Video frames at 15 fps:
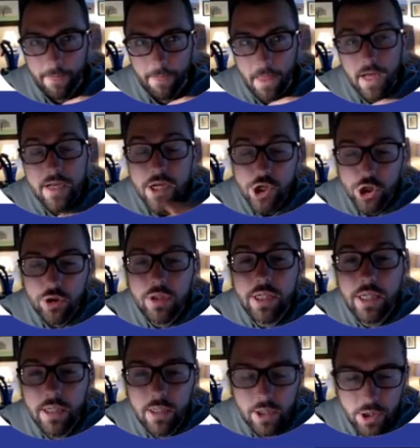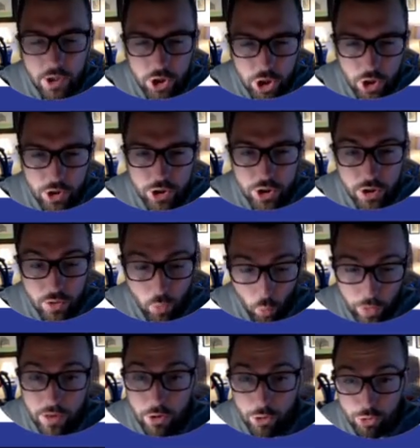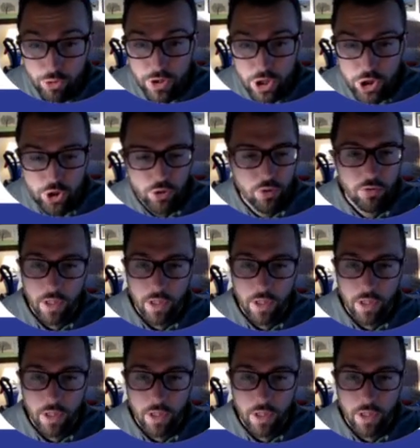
initially in conjunction with the traditional,